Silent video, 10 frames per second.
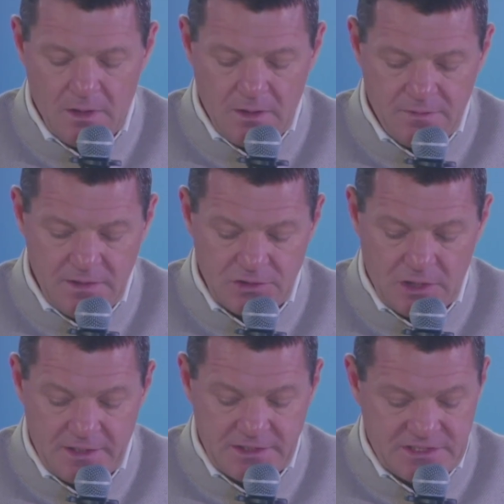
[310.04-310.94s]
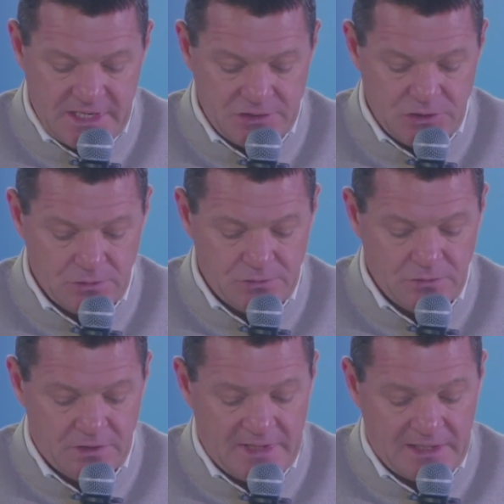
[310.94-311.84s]
These are essential to
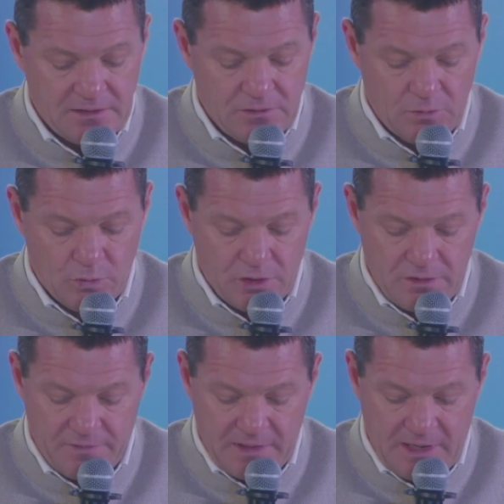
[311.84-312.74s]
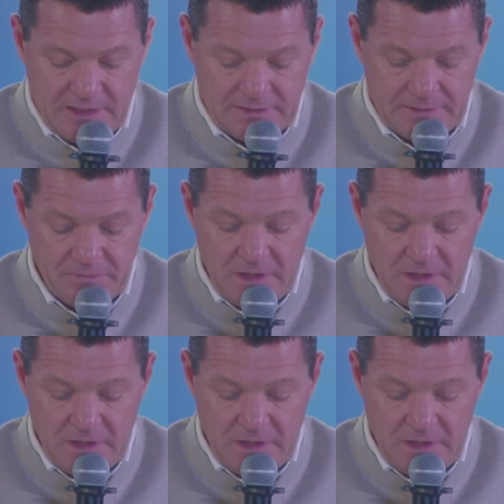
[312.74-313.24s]
the technical work of IATA,